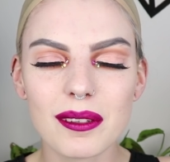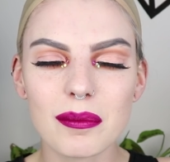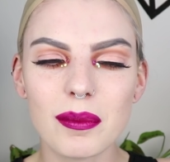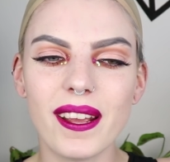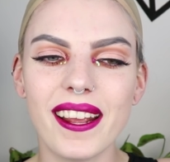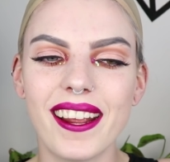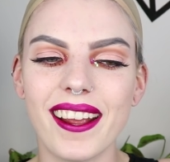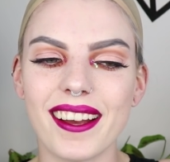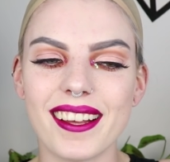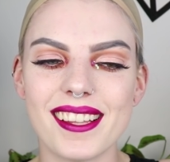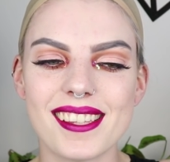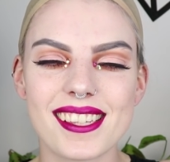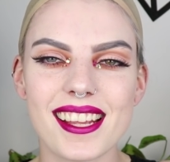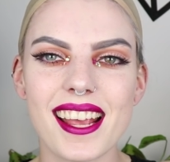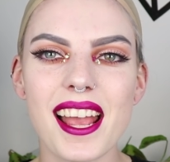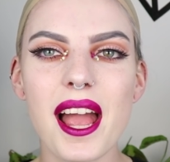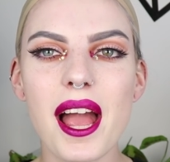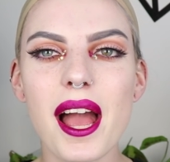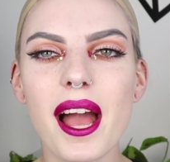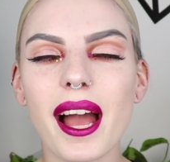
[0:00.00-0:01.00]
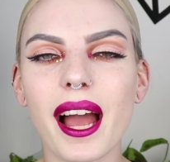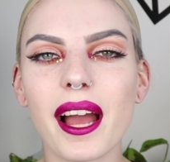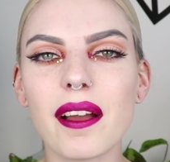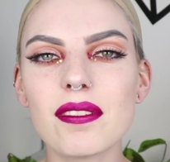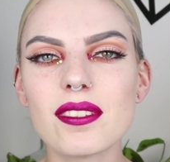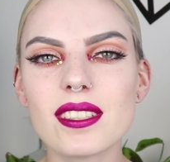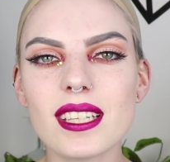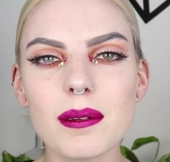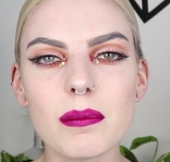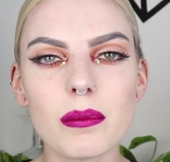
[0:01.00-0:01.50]
because
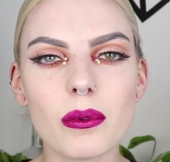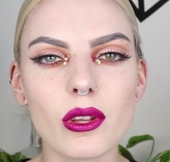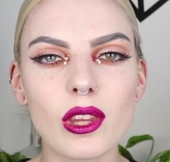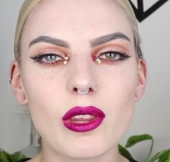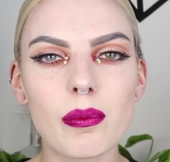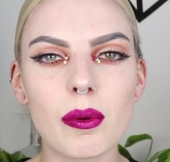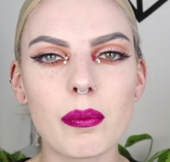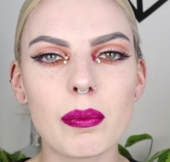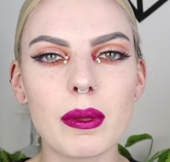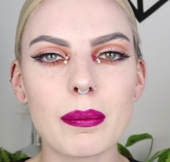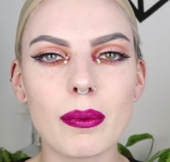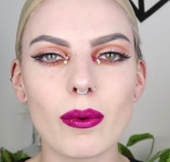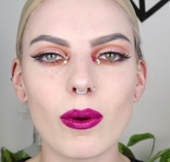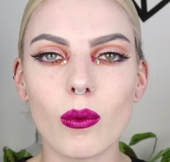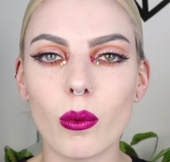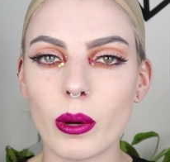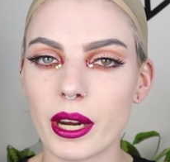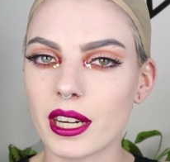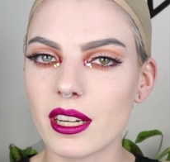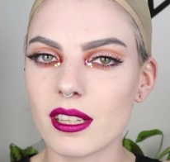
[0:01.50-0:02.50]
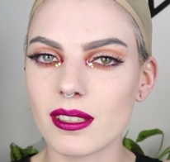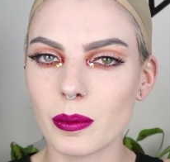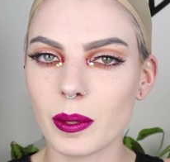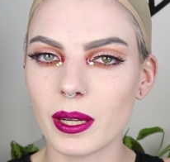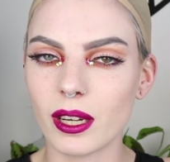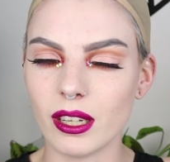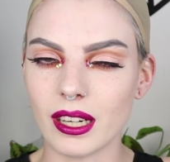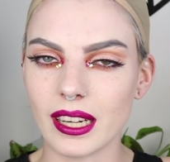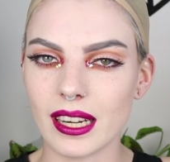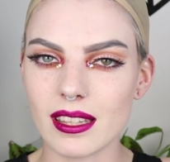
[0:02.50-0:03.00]
I've seen multiple people wear this
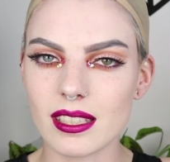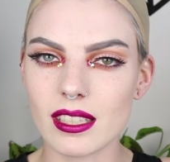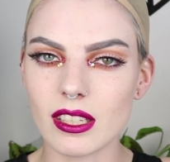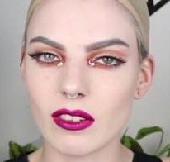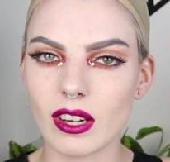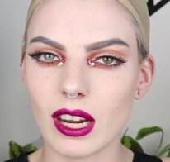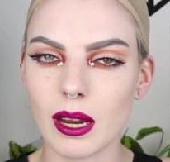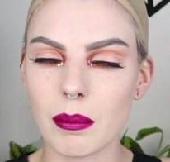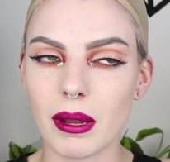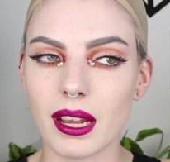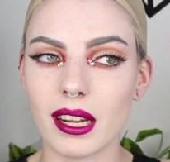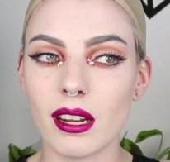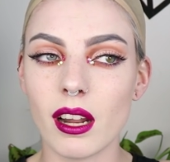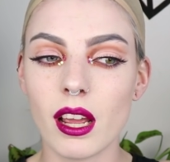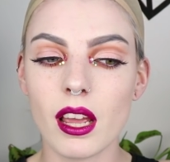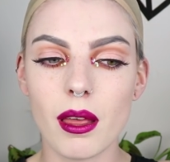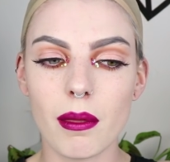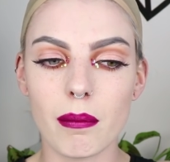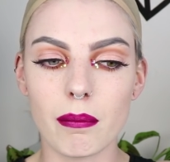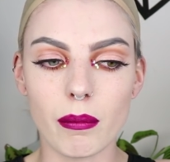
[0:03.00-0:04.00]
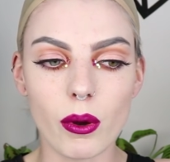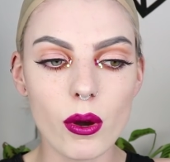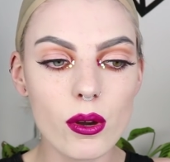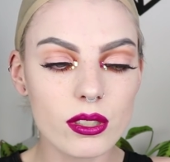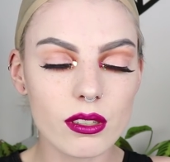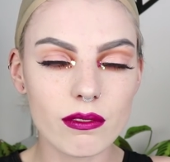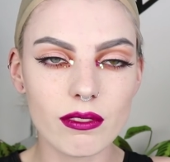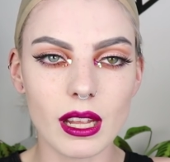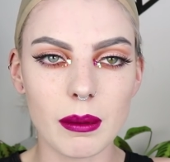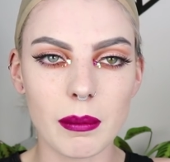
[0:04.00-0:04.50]
wig on Instagram and
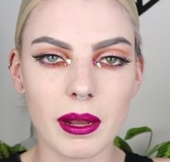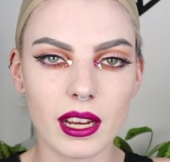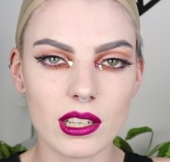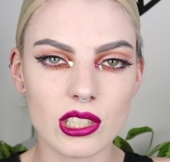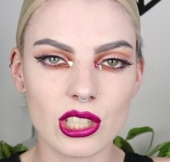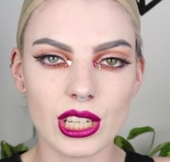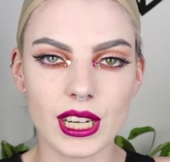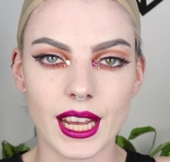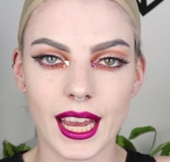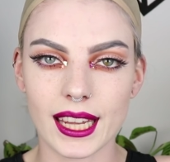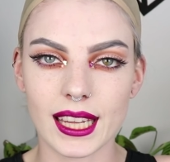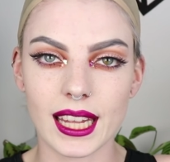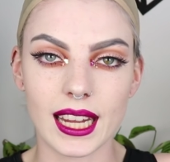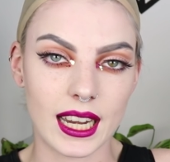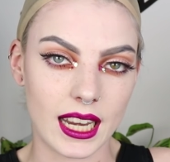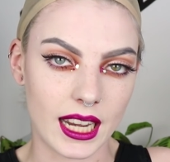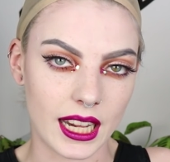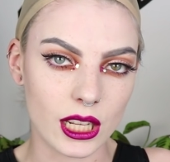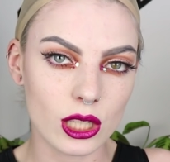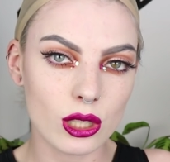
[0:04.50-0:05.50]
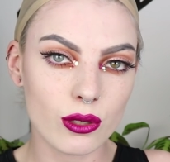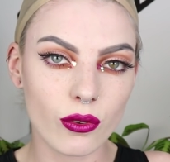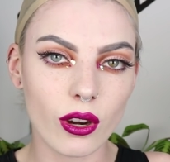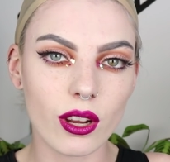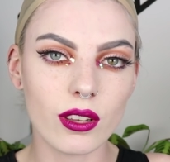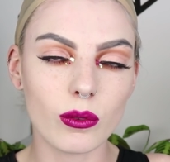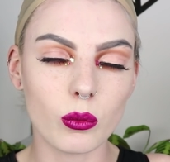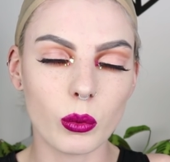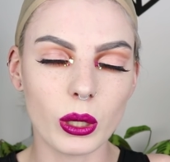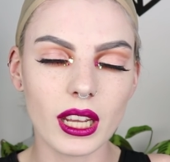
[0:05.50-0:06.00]
most of them actually had a lace
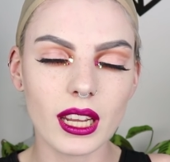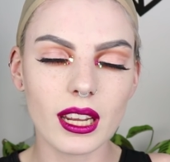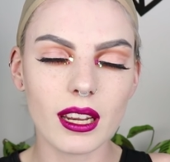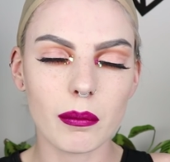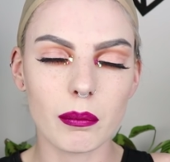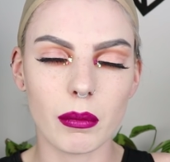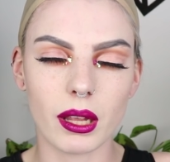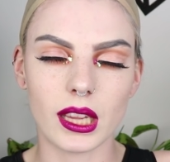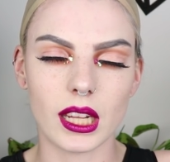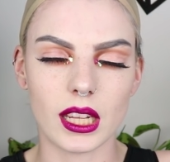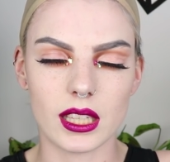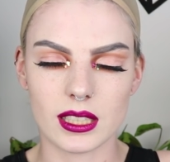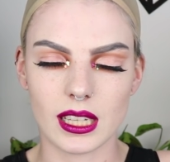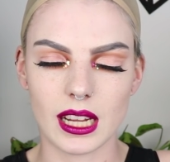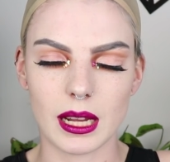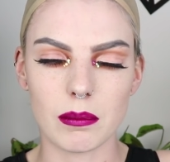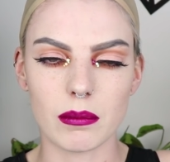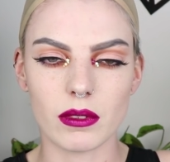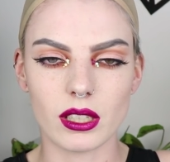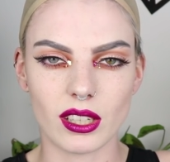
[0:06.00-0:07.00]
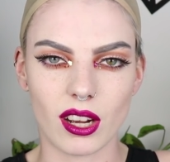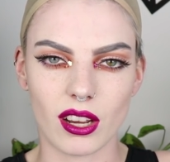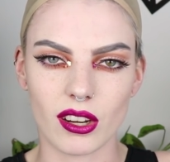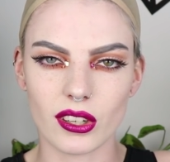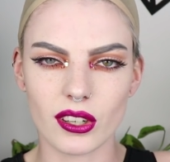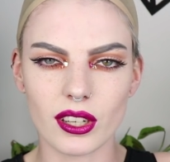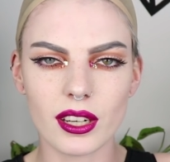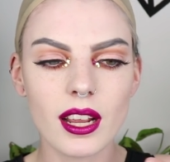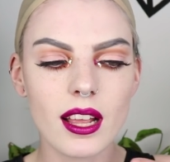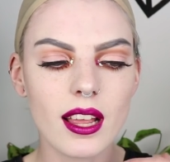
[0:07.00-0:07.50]
front wig, but that same
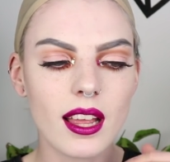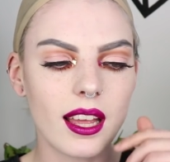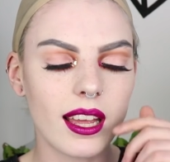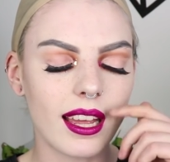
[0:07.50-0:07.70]
color,